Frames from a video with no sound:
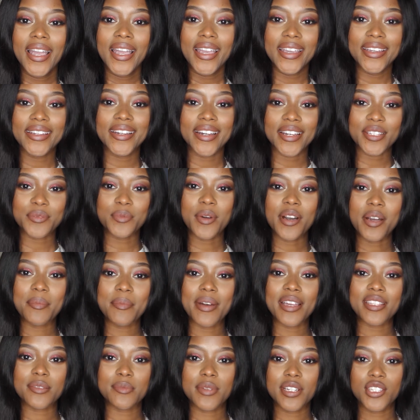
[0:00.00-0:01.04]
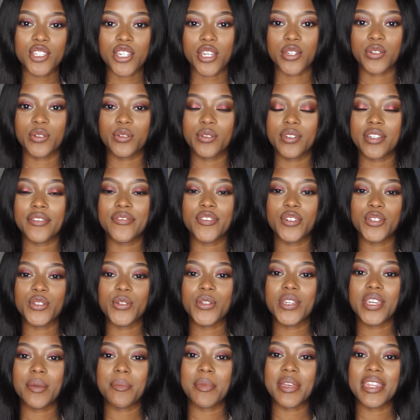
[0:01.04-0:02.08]
Hey guys, welcome back to my channel. If you're new
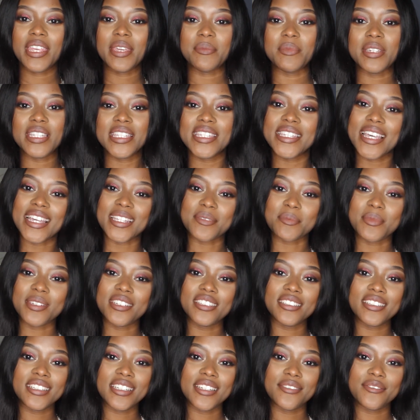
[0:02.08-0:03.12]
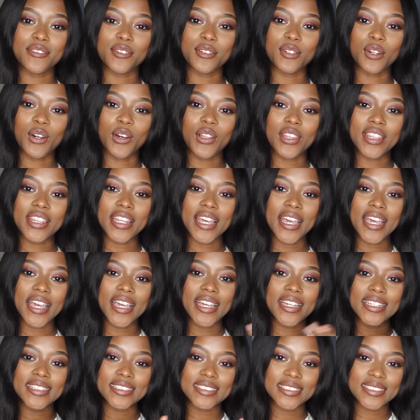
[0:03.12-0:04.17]
here, my name is Yasmin. If you're not,
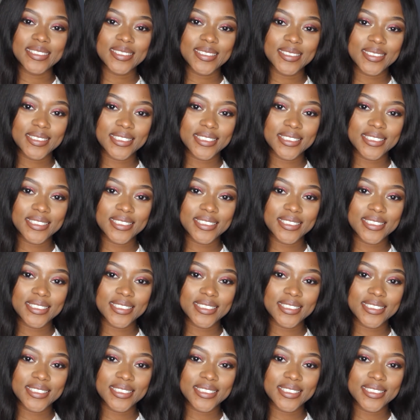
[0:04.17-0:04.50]
then